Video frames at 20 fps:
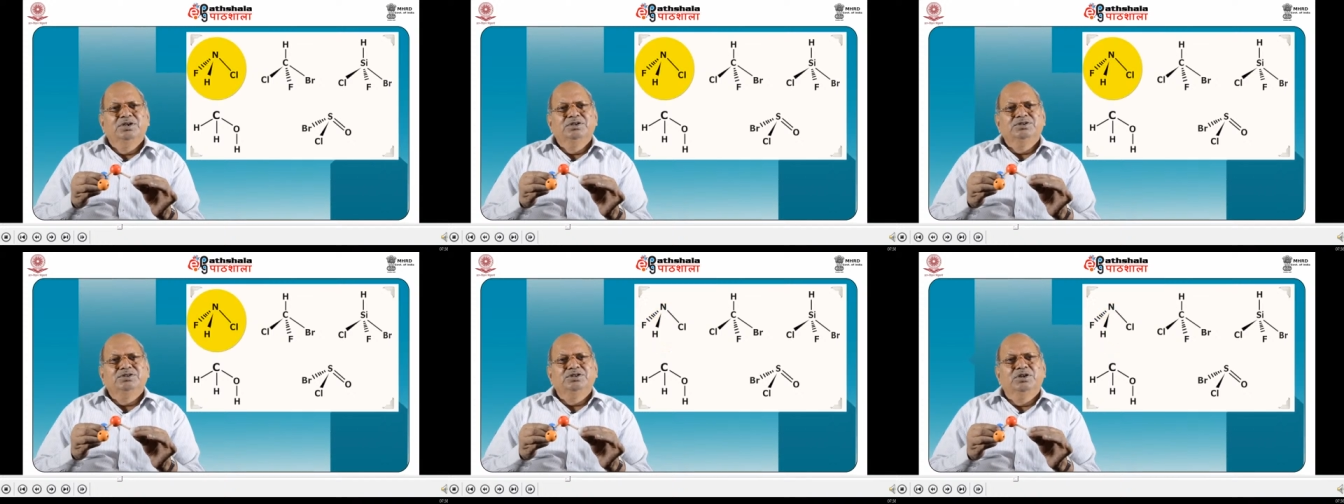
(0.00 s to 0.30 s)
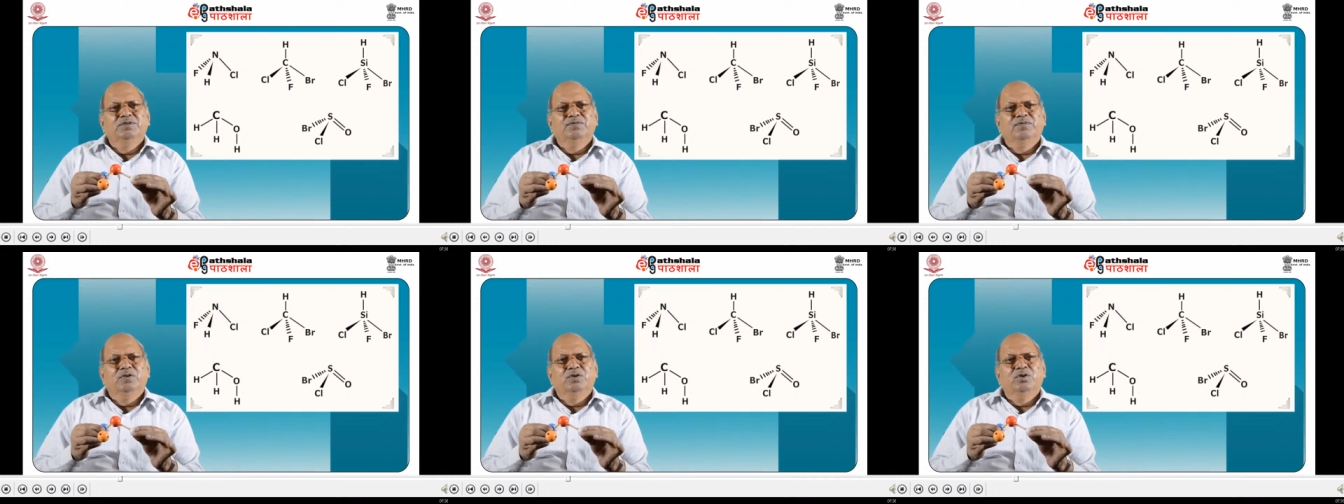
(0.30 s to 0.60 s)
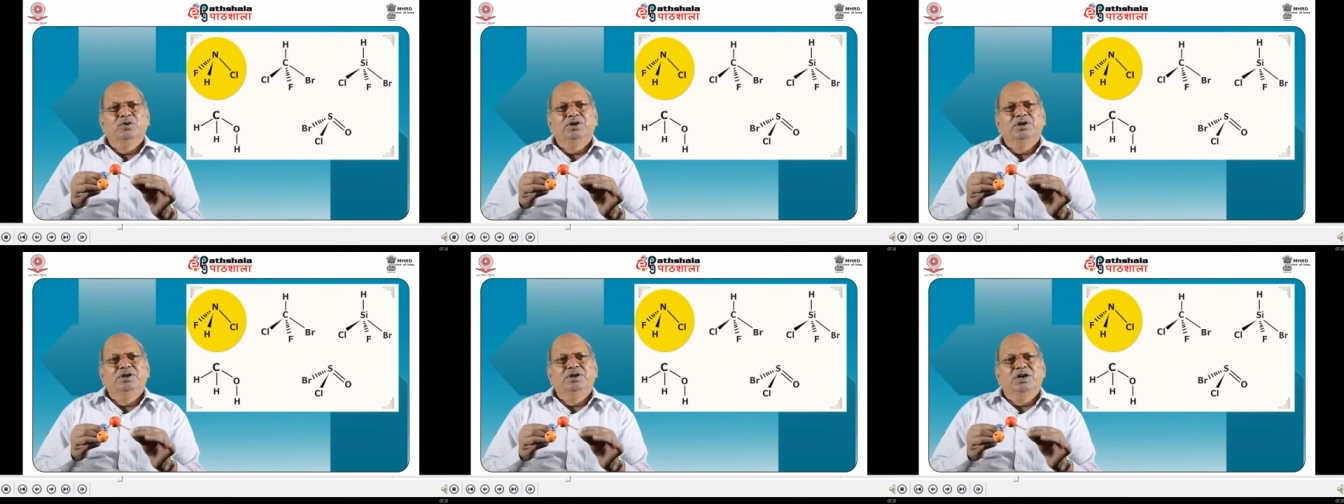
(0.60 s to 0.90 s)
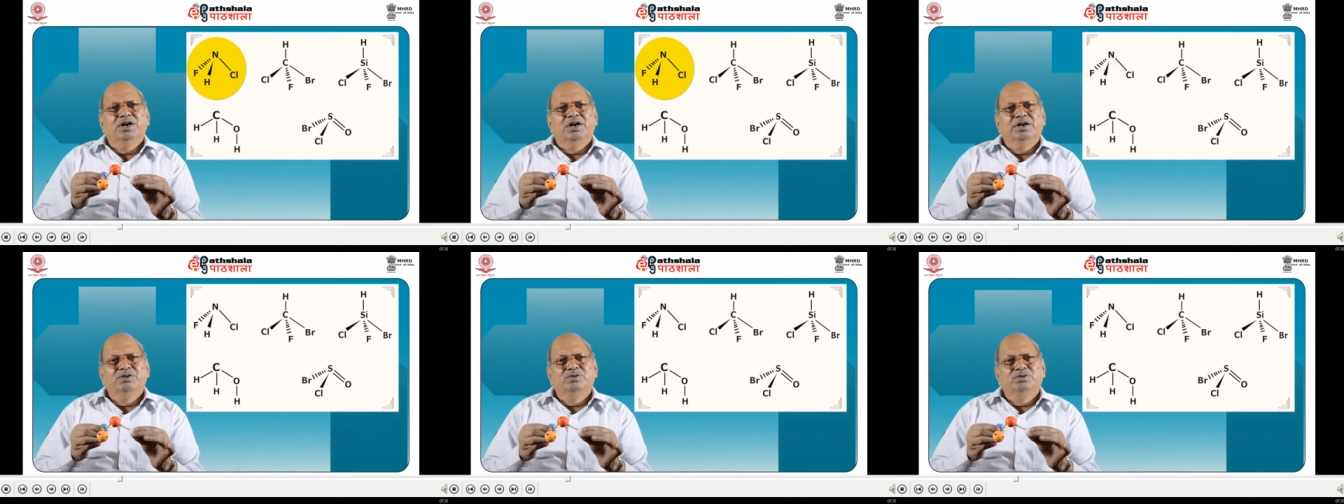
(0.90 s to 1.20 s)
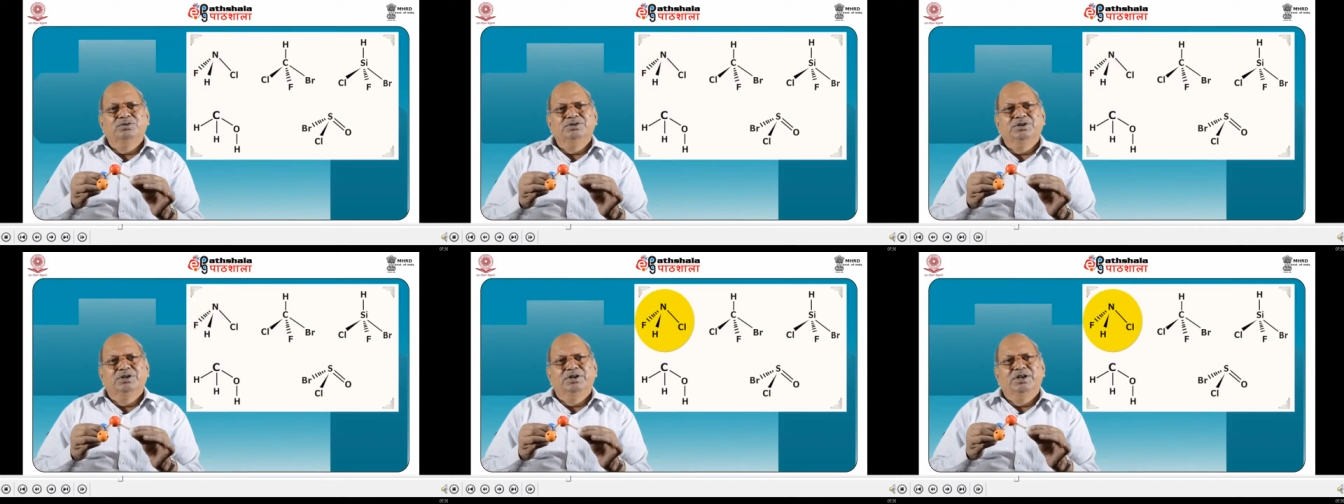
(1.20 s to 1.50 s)
say fluorine,
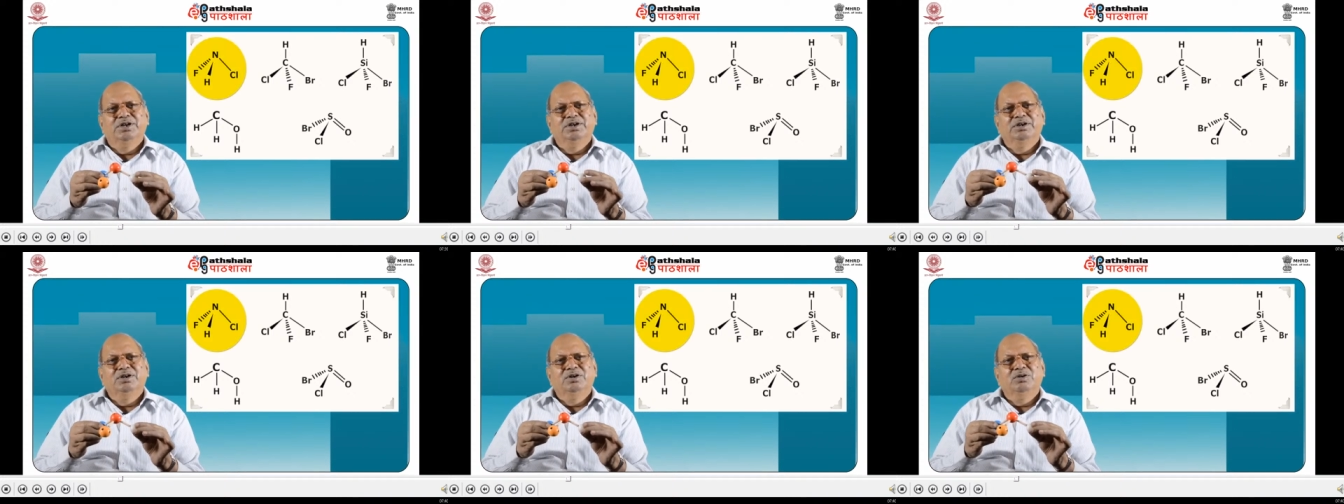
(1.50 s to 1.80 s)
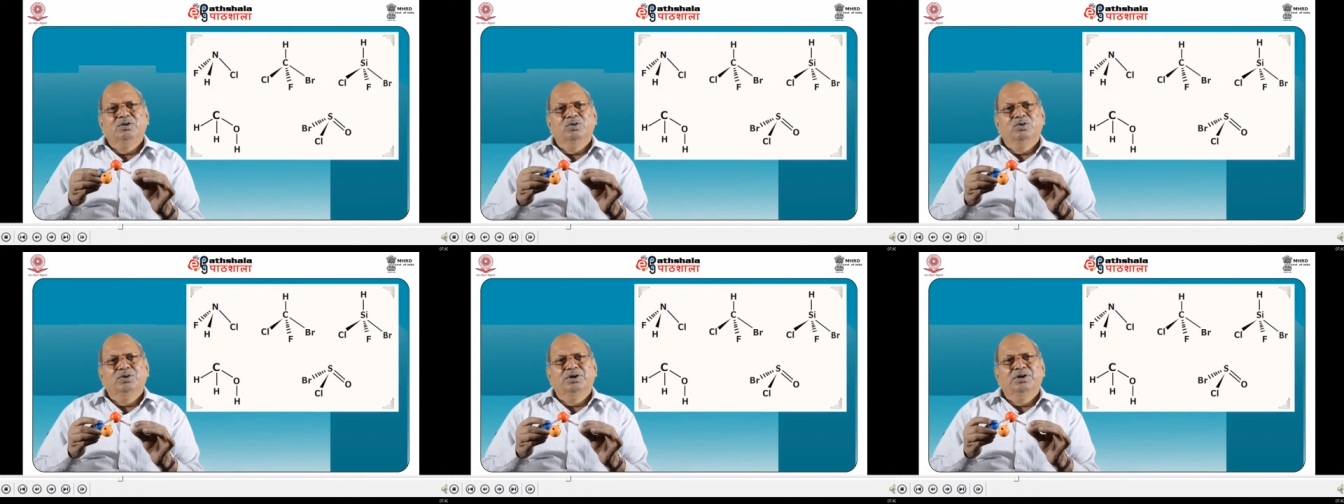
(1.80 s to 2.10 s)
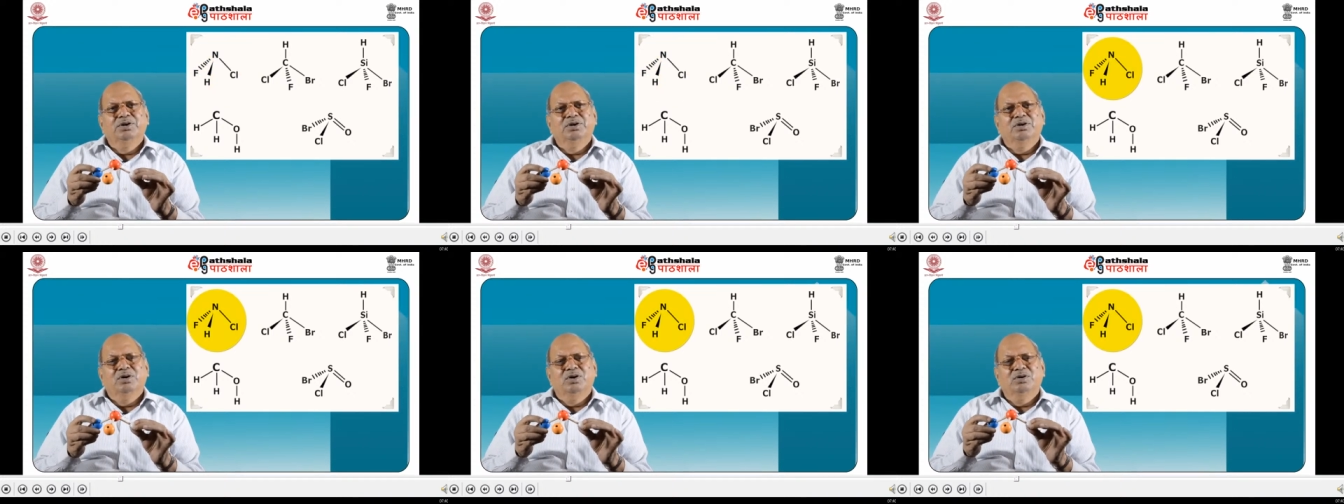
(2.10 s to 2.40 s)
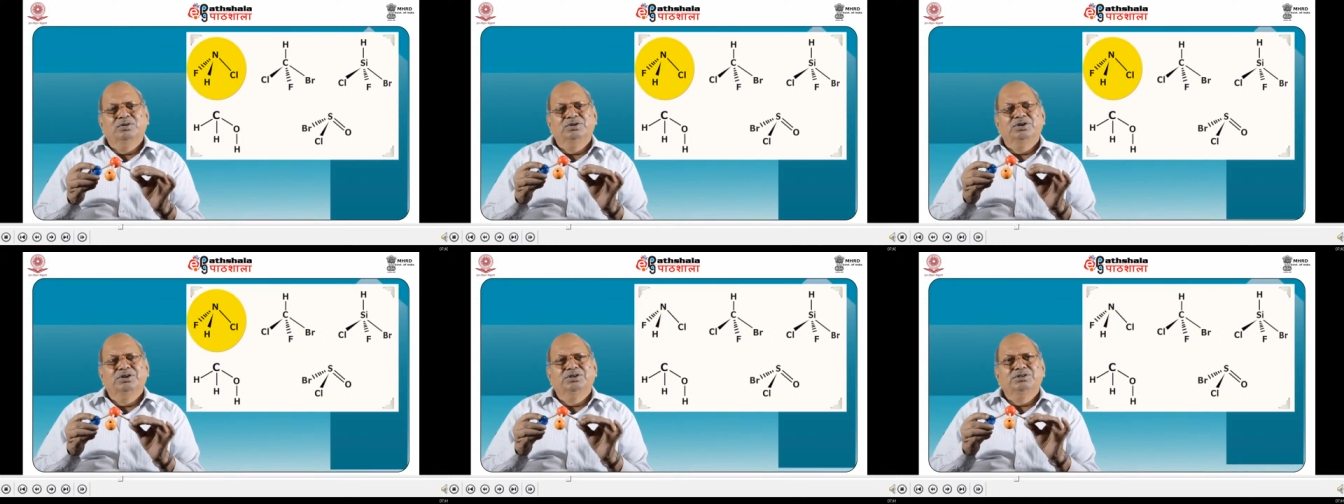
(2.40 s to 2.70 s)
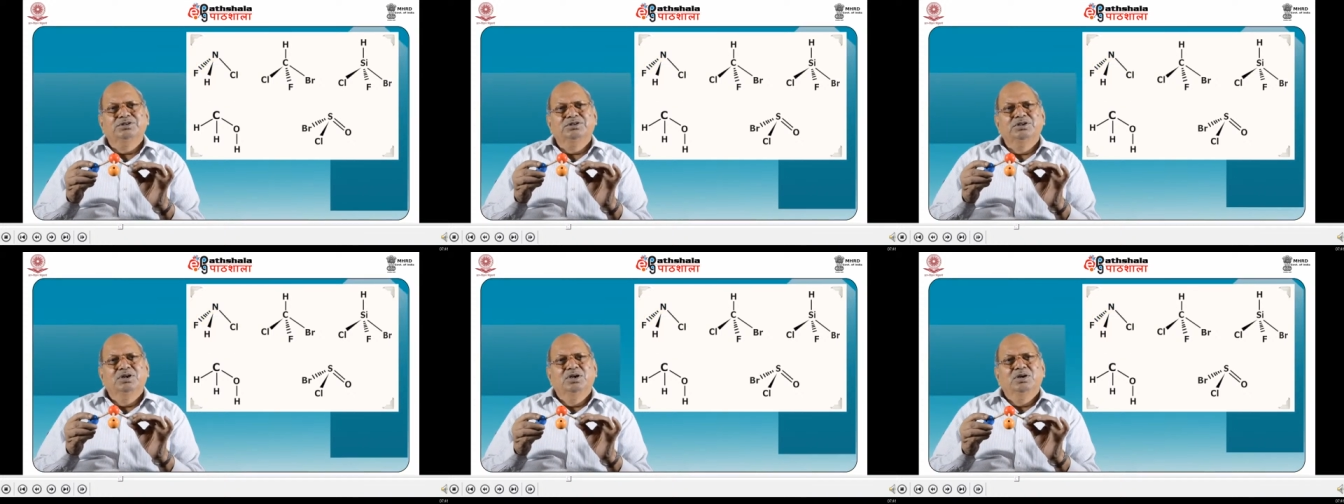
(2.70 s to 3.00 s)
hydrogen and chlorine on
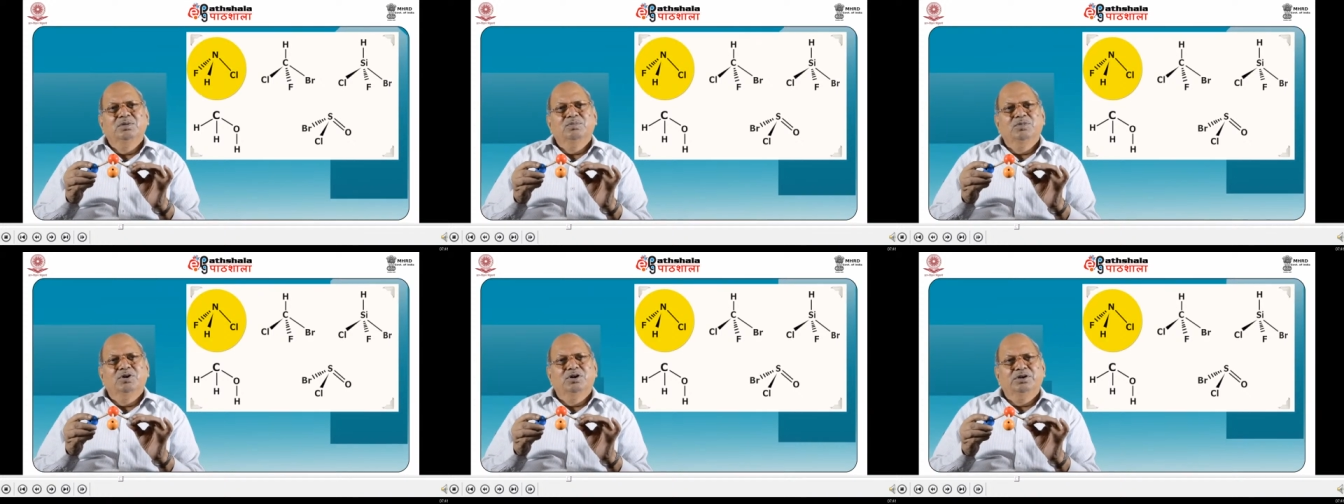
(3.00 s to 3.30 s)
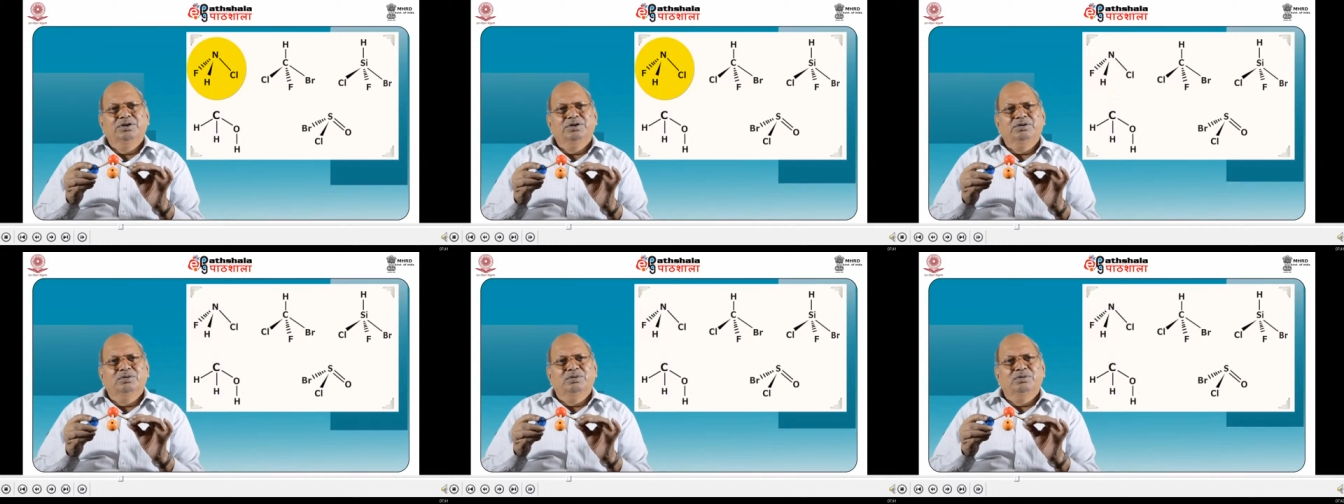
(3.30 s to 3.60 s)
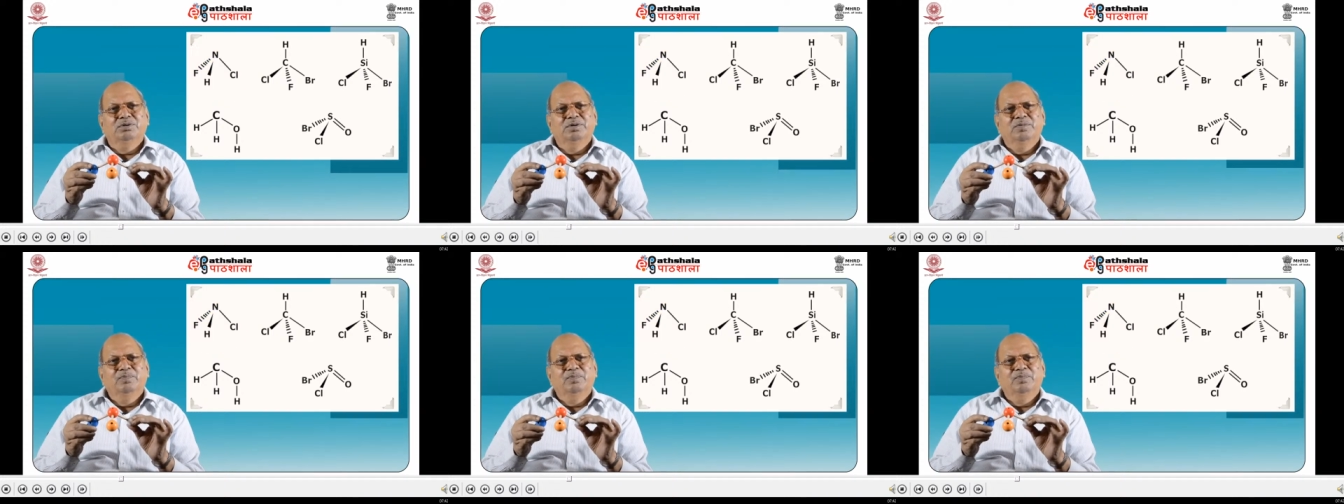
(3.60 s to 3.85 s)
this molecule.